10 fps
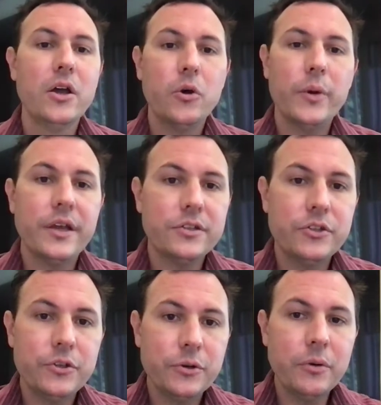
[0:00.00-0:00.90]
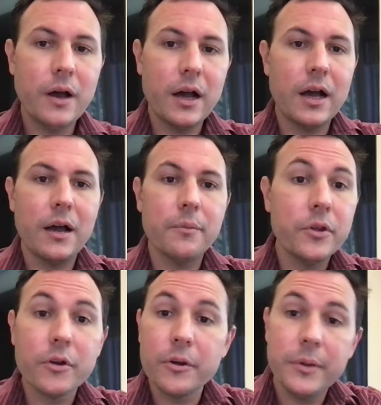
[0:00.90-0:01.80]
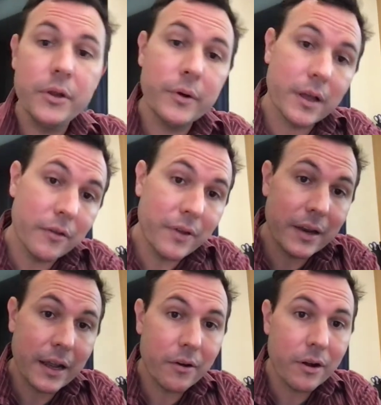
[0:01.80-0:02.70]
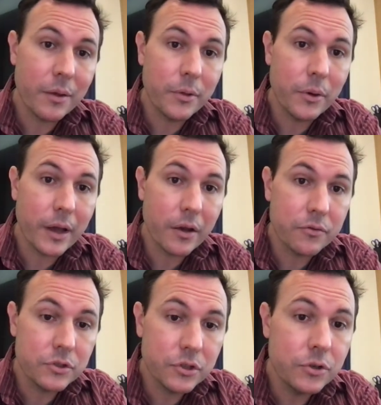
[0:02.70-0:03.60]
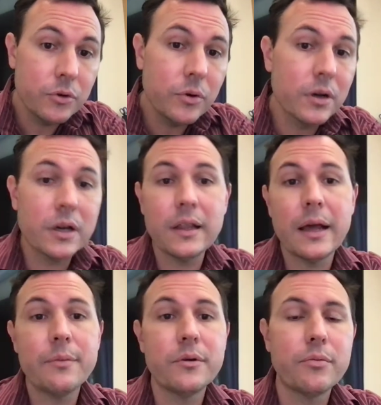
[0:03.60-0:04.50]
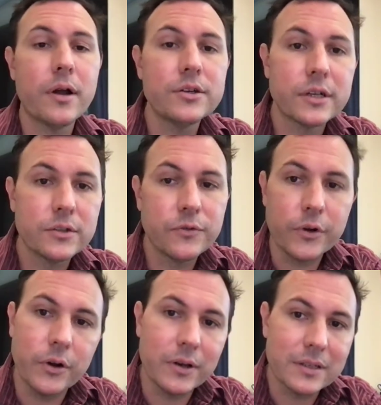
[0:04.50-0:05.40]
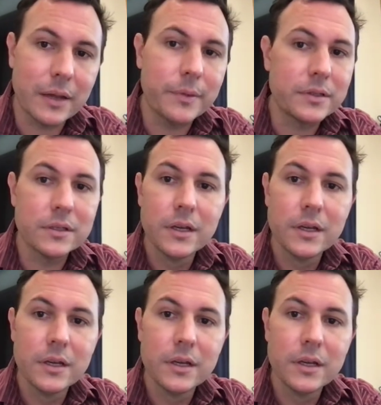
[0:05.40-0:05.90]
Week 2, you're going to be doing a Venn diagram. You have 2 collaborative projects for your assignments.